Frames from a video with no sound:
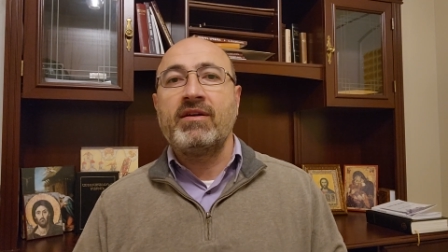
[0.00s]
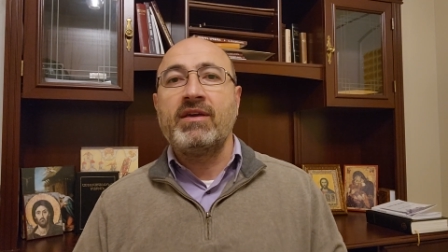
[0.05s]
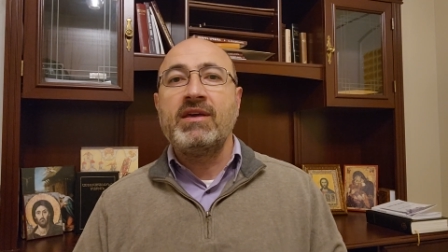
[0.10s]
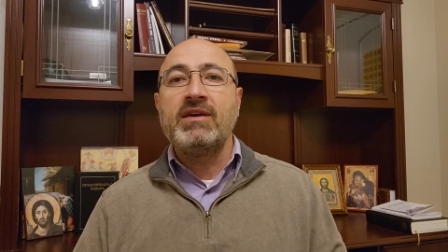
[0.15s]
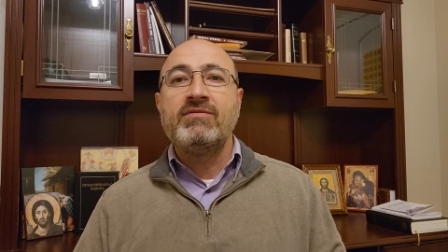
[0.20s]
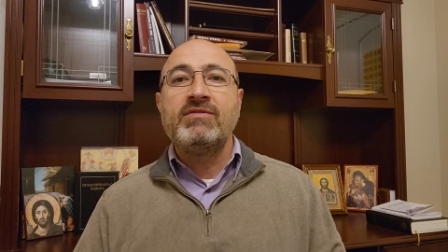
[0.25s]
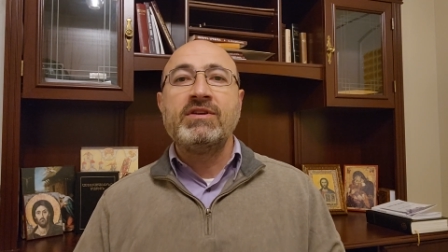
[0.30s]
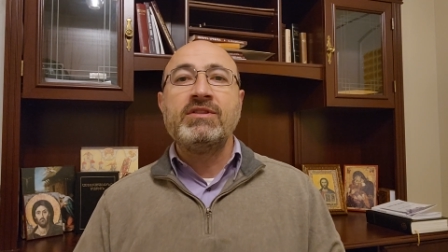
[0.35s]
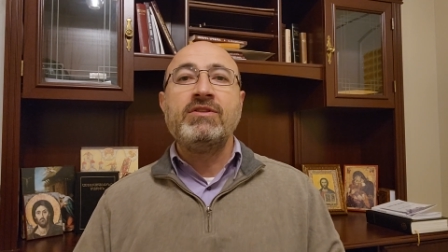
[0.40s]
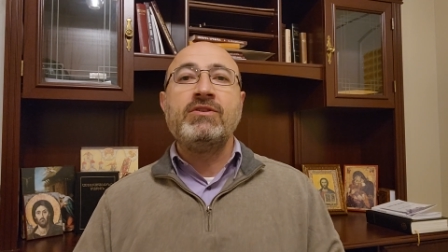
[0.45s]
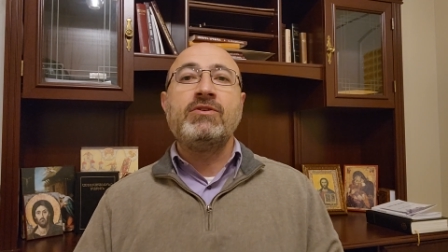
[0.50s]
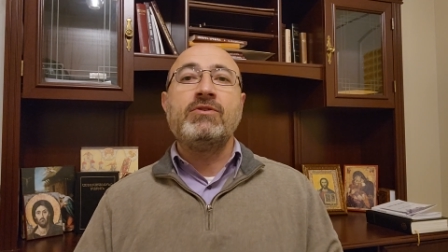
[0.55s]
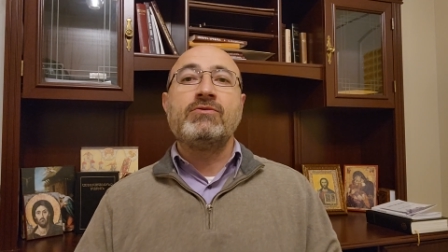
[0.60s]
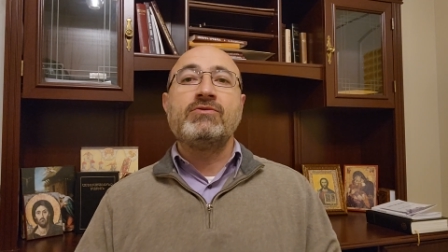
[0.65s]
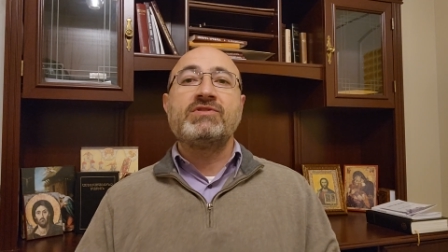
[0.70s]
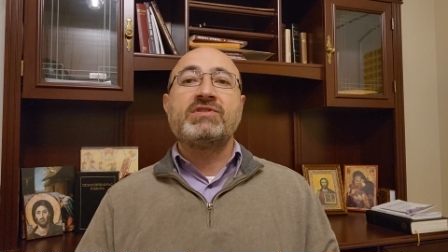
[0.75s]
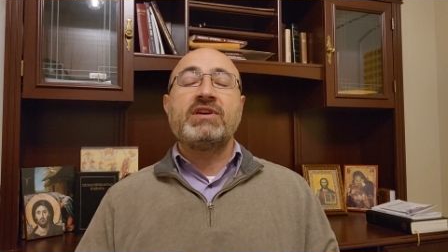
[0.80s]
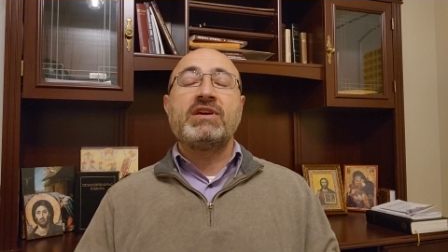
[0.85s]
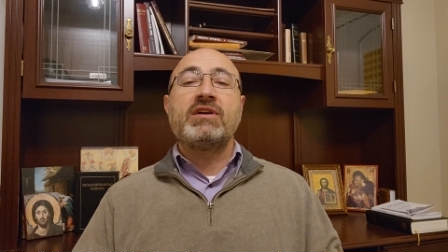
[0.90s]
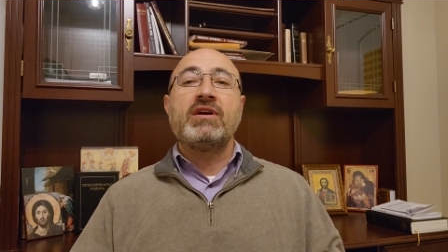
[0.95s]
even
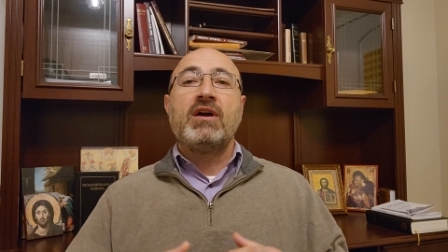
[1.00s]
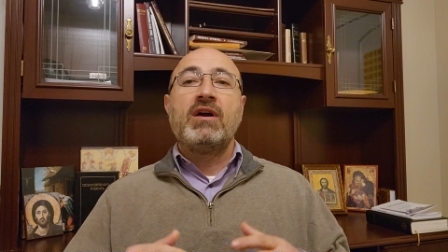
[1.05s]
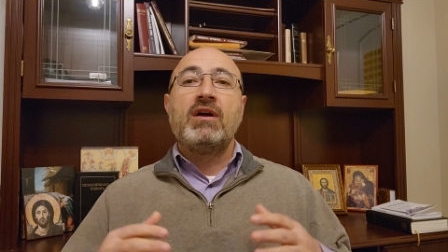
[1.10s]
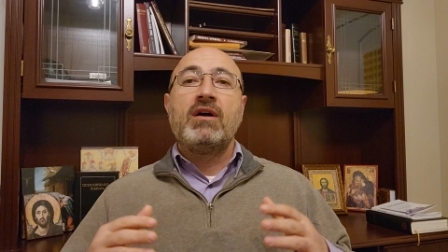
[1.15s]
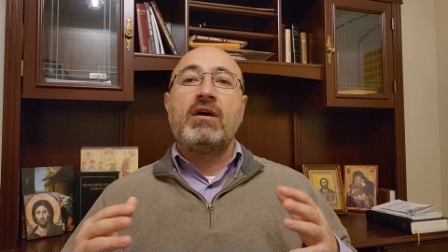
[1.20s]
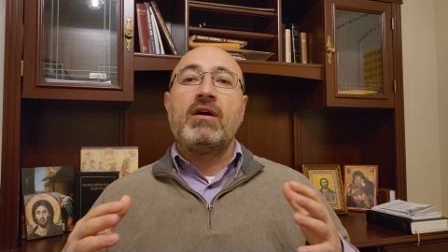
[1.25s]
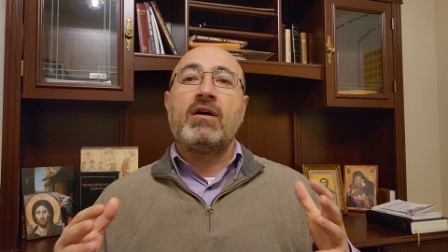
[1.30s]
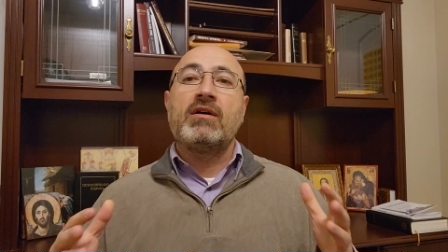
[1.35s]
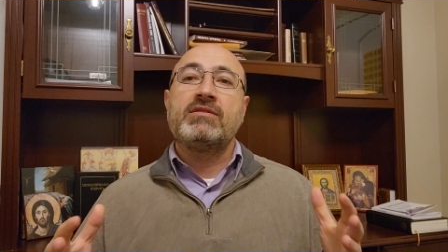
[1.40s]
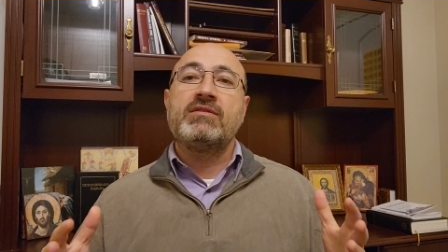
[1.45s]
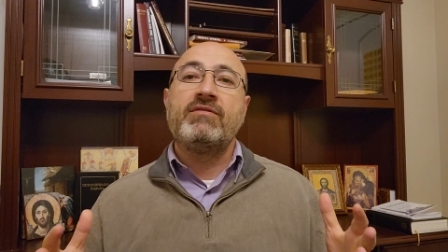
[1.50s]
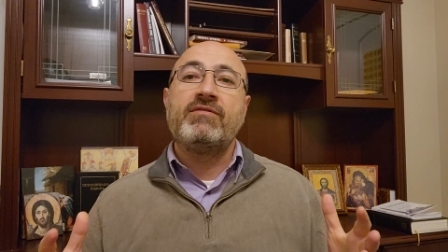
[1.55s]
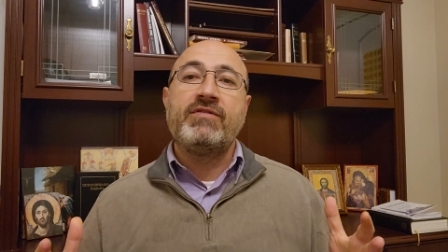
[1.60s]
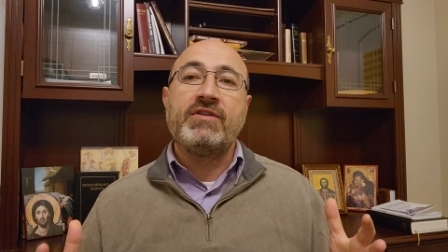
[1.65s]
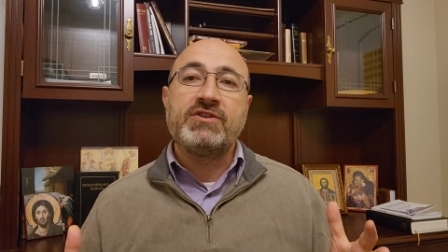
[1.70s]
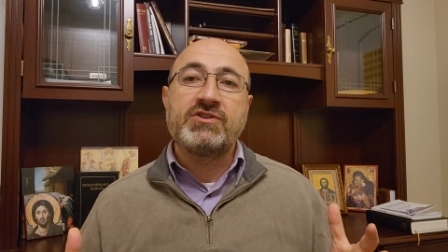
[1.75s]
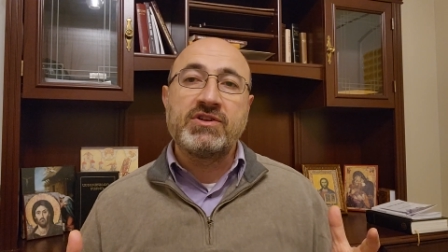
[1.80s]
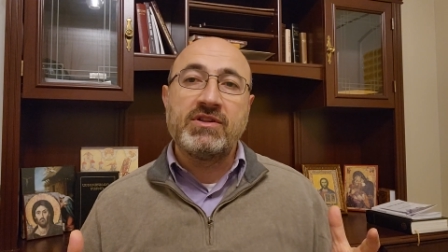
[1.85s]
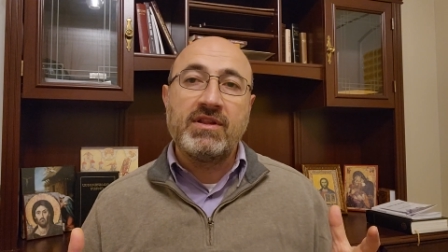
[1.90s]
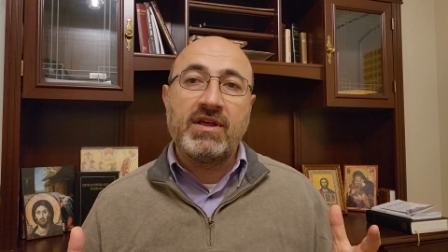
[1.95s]
using
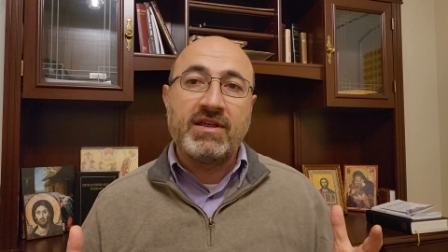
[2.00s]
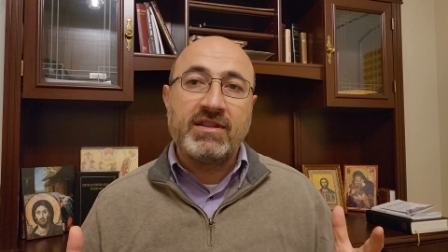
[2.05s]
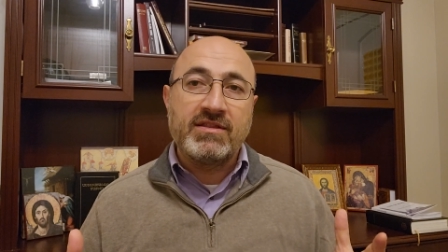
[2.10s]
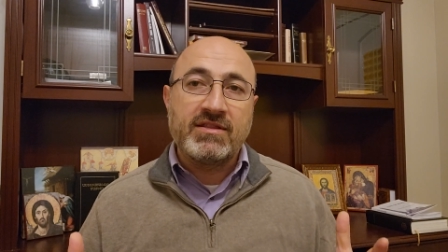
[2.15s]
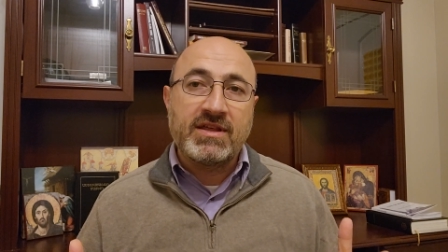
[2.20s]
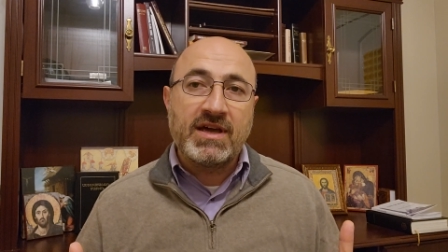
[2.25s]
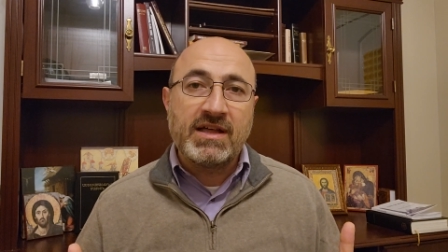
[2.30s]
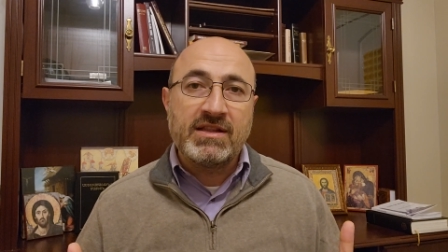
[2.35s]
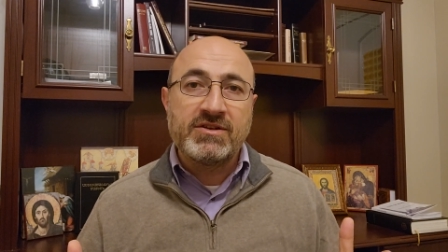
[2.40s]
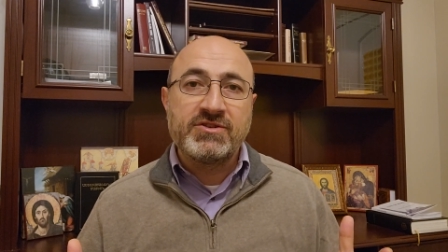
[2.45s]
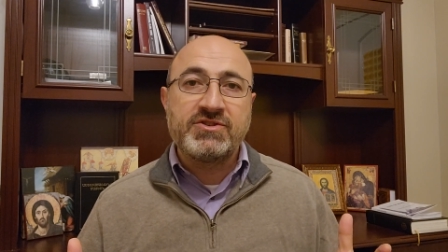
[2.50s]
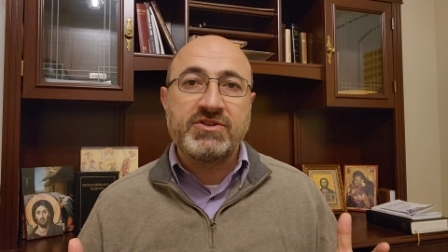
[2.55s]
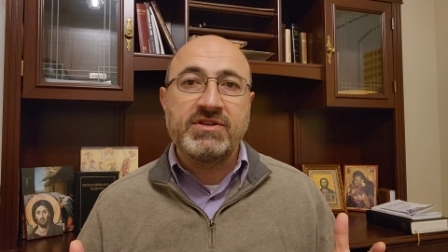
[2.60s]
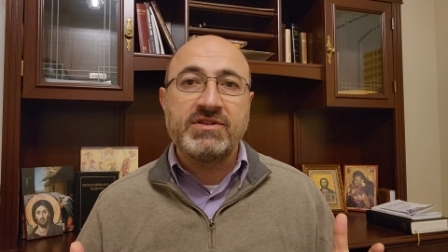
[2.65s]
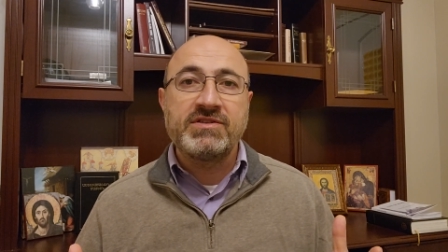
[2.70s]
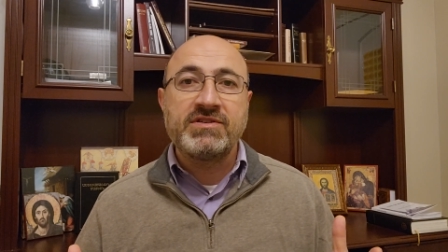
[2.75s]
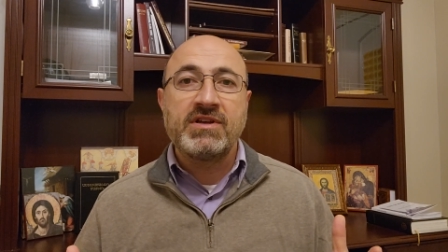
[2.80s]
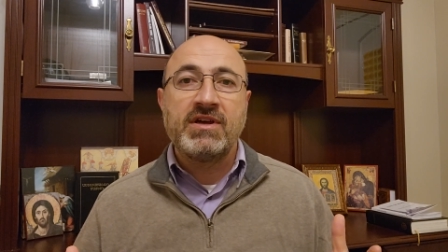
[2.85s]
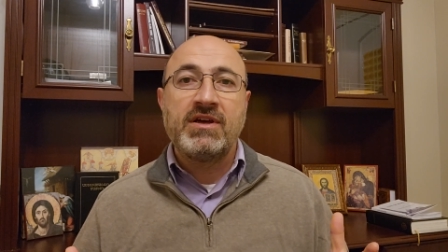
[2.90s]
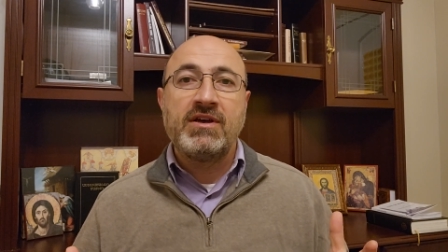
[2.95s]
artificial
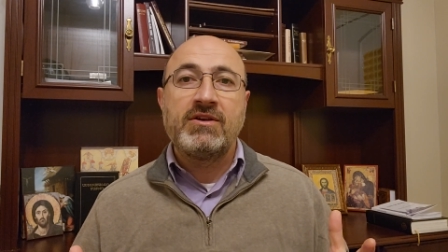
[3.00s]
intelligence